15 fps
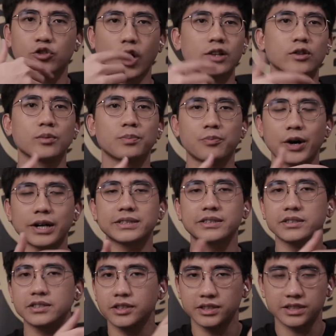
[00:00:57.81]
try to press
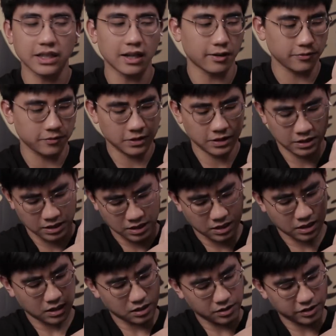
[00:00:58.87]
it yourself.
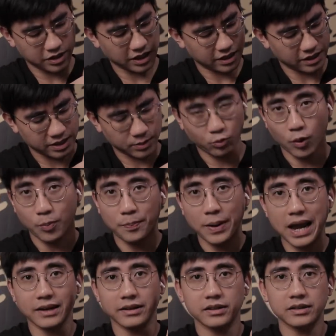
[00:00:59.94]
You see, it will
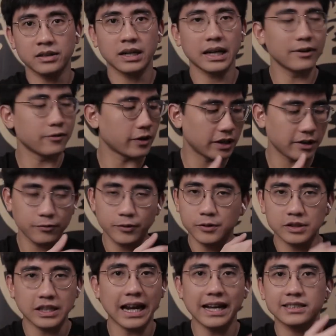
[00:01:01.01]
bend. Even if you
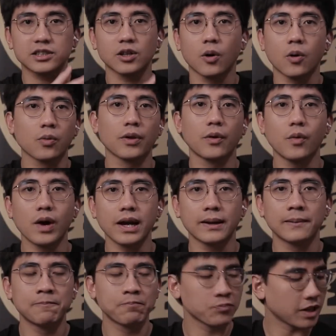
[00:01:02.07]
tense on the way.
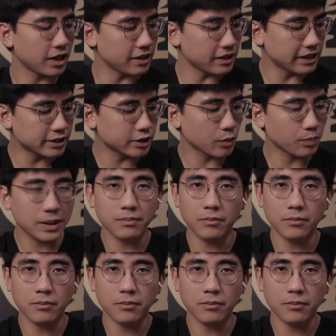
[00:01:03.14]
It needs to be